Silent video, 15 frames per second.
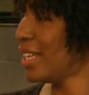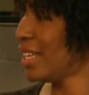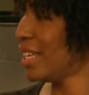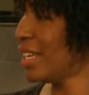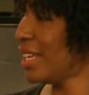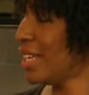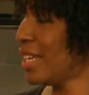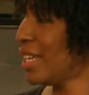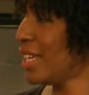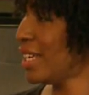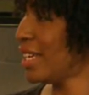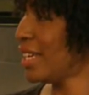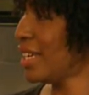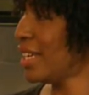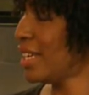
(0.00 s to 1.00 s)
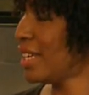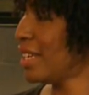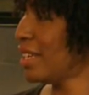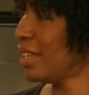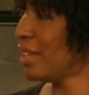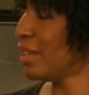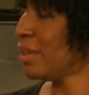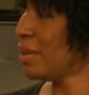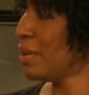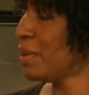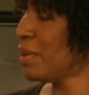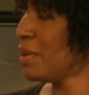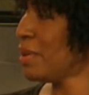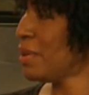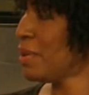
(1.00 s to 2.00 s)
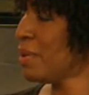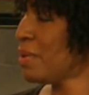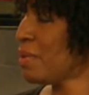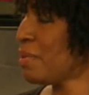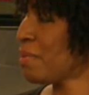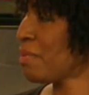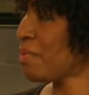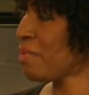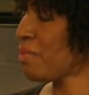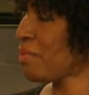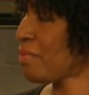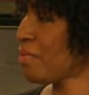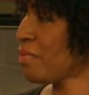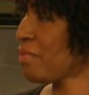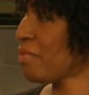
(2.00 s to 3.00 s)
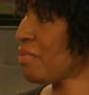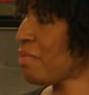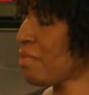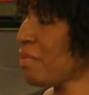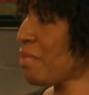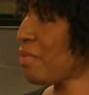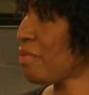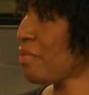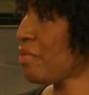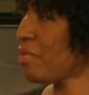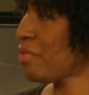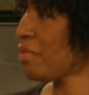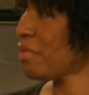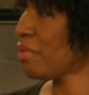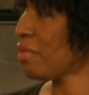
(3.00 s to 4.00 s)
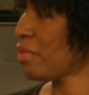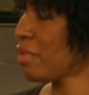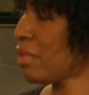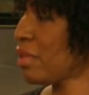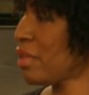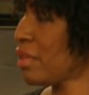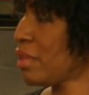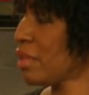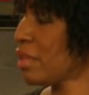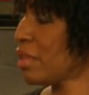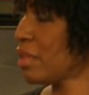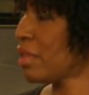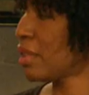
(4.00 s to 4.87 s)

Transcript: (silent)